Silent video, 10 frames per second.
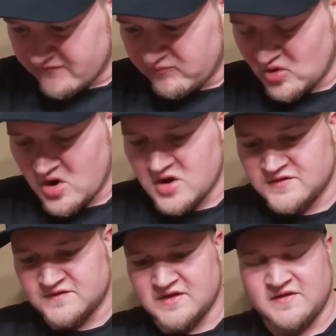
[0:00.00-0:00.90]
of
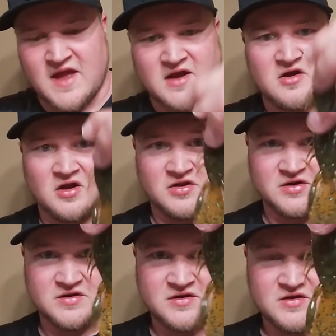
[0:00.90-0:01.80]
prawns in that
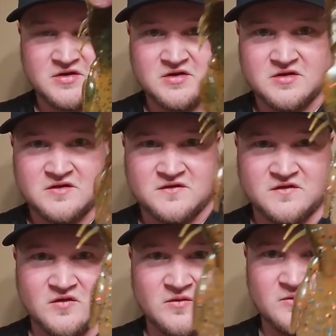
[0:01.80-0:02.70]
color.
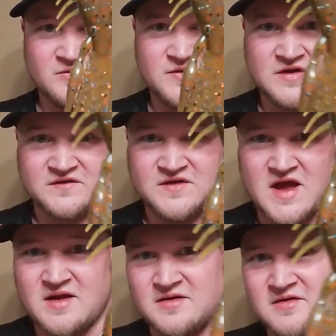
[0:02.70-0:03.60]
So there's
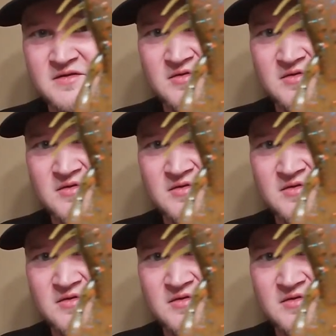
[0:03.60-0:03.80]
that